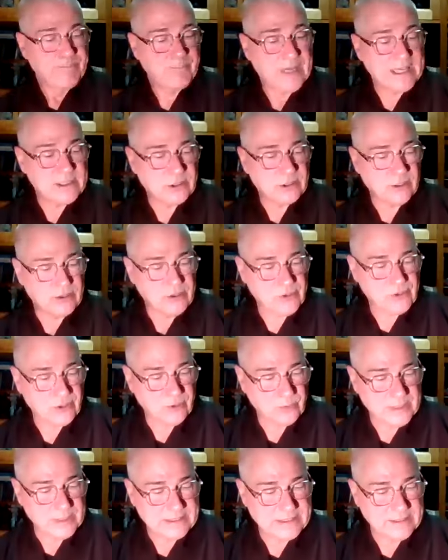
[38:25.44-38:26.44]
based on
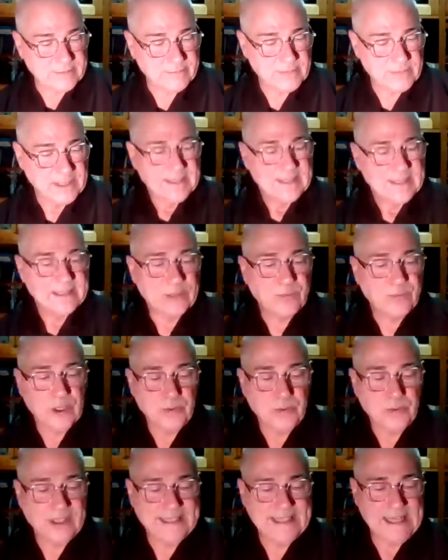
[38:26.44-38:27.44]
true wisdom, then we
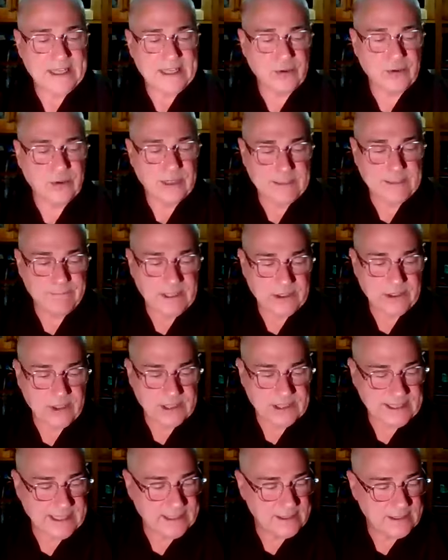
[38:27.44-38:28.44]
will naturally be
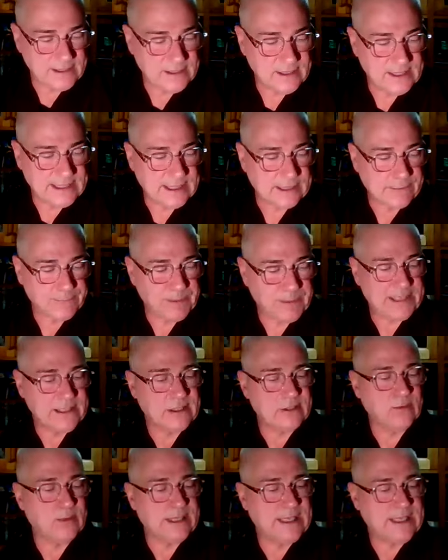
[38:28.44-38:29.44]
contented and at
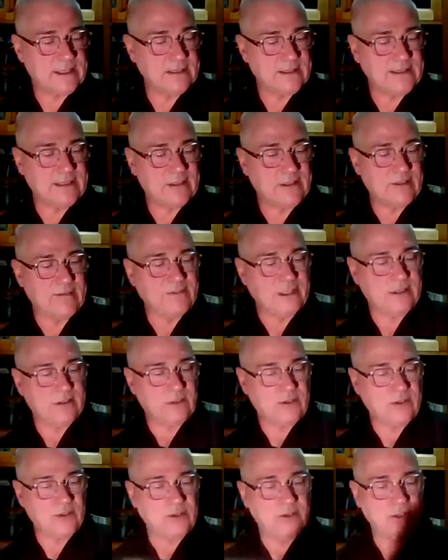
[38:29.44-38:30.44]
peace with ourselves and
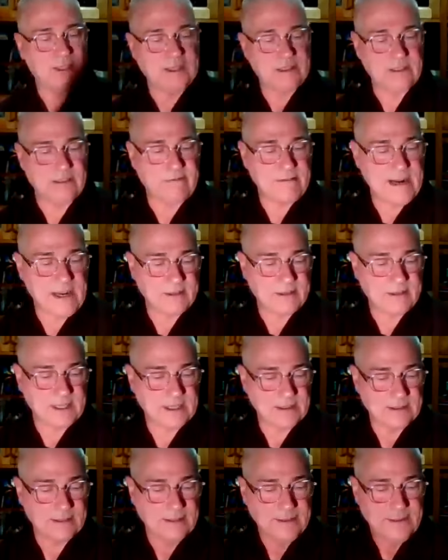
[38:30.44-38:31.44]
all that surrounds
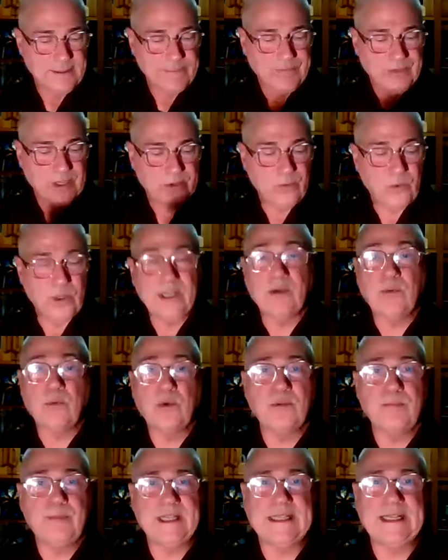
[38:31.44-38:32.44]
us. We
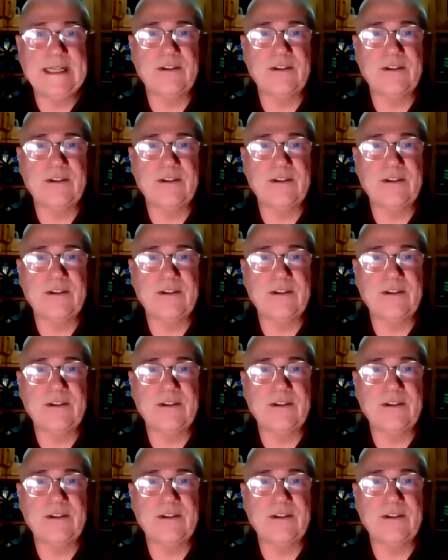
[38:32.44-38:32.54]
will be